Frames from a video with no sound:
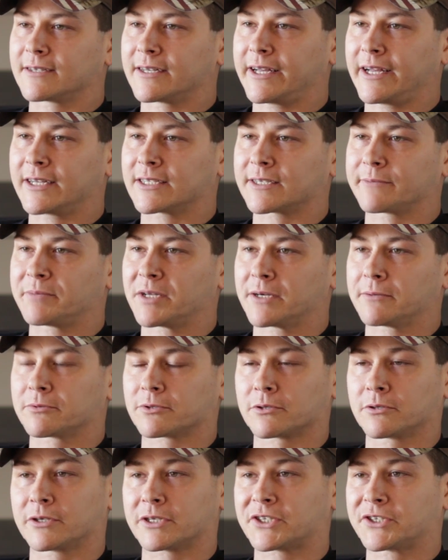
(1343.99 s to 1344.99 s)
And to be able
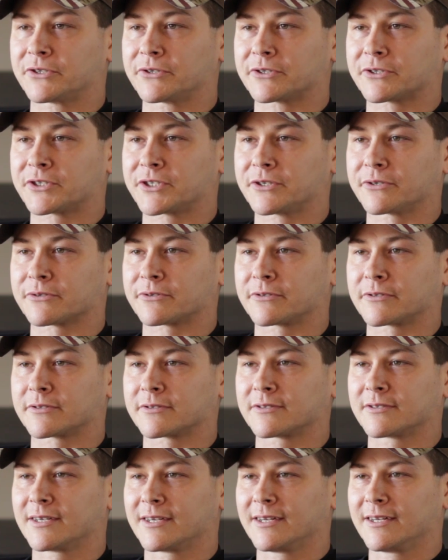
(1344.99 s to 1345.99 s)
to look at your
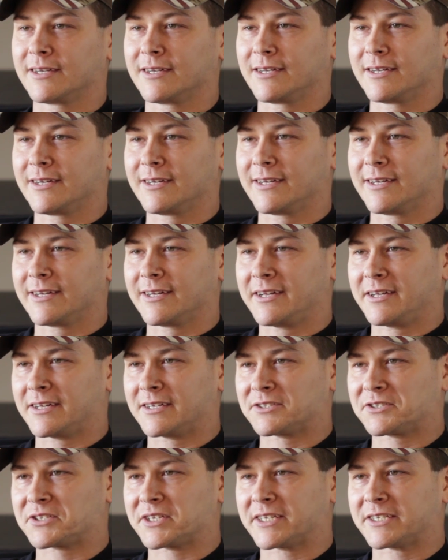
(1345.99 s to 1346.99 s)
children
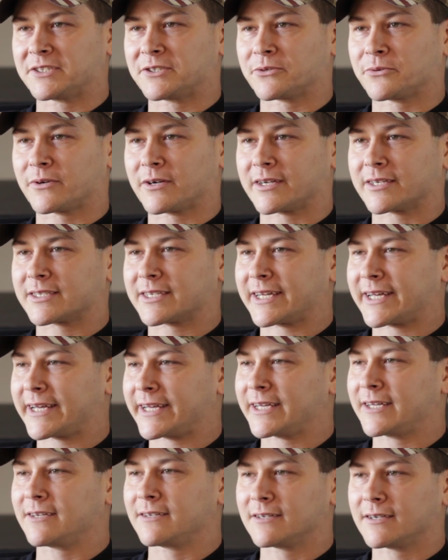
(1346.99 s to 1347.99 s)
and say, you know what,
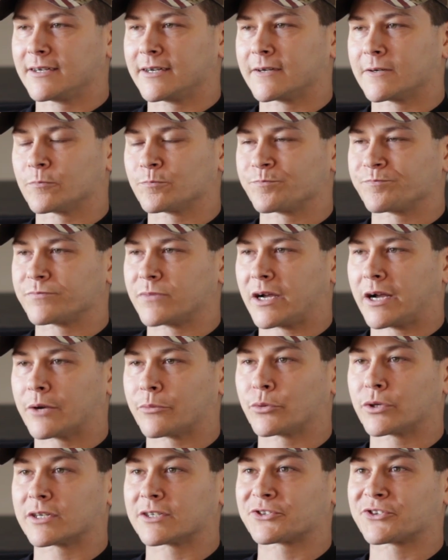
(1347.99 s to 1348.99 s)
hey, I
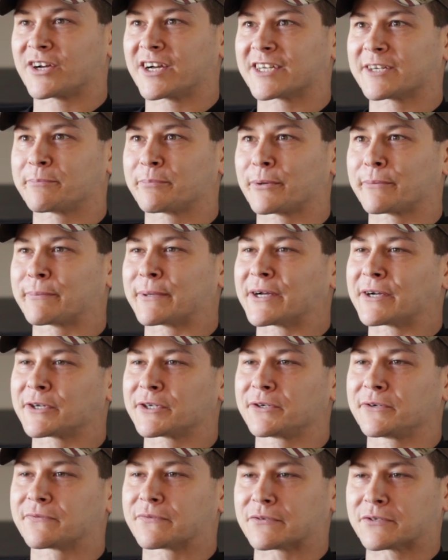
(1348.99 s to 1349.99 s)
want to try to prepare
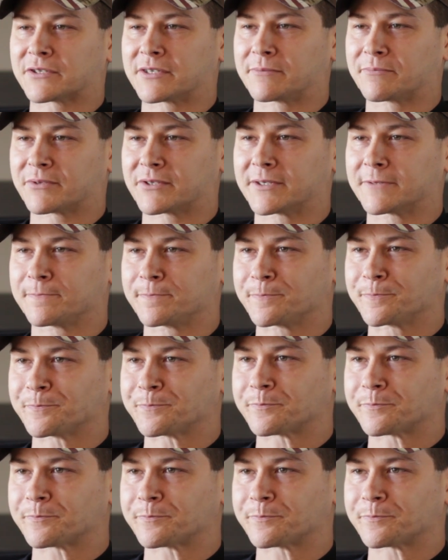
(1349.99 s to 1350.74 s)
you for something.